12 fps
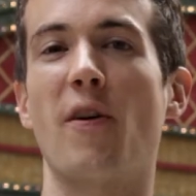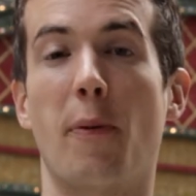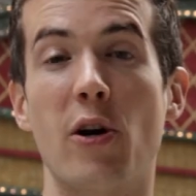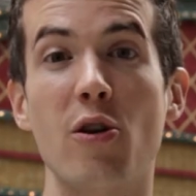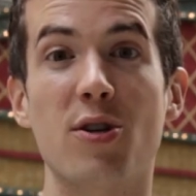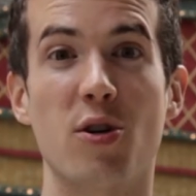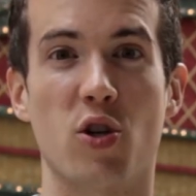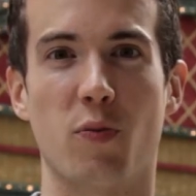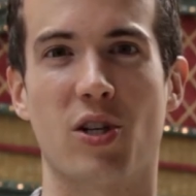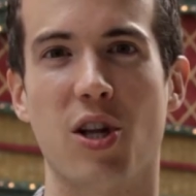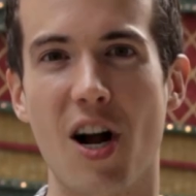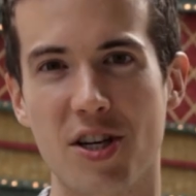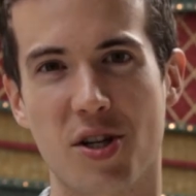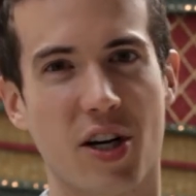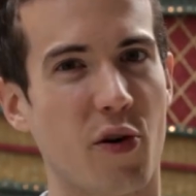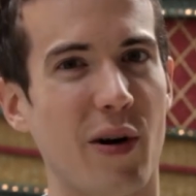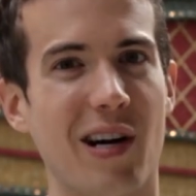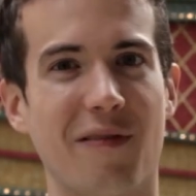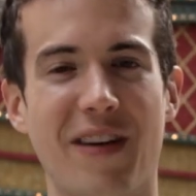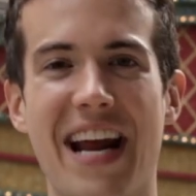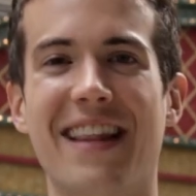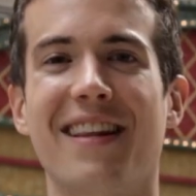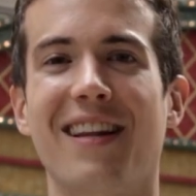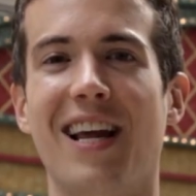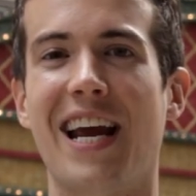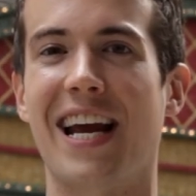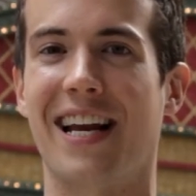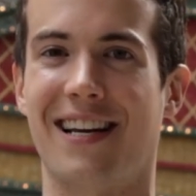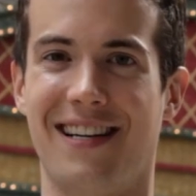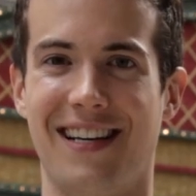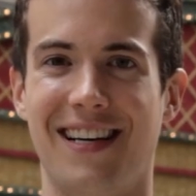of The Producers, which launched the career of Nathan Lane.